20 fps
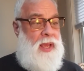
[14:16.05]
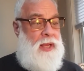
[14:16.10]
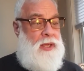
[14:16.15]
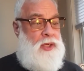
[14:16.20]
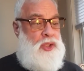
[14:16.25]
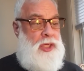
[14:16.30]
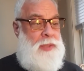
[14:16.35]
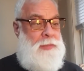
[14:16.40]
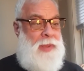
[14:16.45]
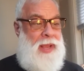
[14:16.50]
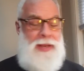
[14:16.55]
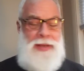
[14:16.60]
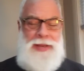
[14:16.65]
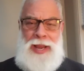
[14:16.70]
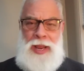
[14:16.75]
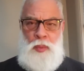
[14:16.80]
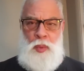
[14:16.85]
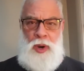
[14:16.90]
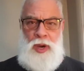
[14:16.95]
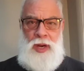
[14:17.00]
and she met
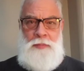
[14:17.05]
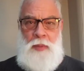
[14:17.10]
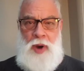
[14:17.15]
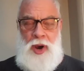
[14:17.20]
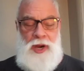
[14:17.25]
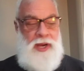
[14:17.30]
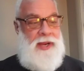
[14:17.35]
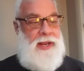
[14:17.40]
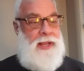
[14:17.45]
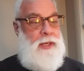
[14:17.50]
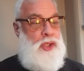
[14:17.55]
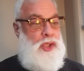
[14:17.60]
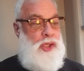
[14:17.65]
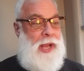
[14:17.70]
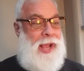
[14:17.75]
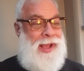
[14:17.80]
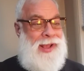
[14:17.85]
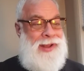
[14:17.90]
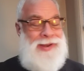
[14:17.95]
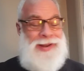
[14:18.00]
network marketing
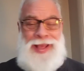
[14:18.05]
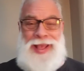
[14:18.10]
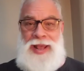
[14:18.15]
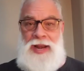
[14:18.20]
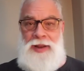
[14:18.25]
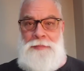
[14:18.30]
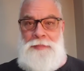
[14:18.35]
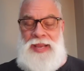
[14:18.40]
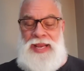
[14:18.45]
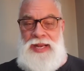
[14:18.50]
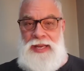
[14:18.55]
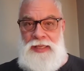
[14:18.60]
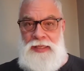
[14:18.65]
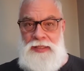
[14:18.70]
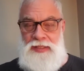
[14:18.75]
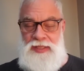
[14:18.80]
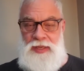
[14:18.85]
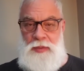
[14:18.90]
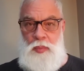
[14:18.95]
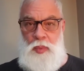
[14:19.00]
Chad at a
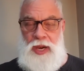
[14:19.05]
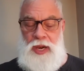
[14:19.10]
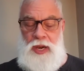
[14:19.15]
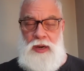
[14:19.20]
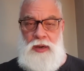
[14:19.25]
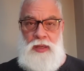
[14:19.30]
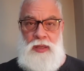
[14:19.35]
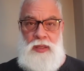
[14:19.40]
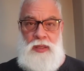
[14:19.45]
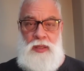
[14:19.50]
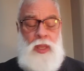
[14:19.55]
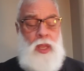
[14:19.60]
meeting somewhere.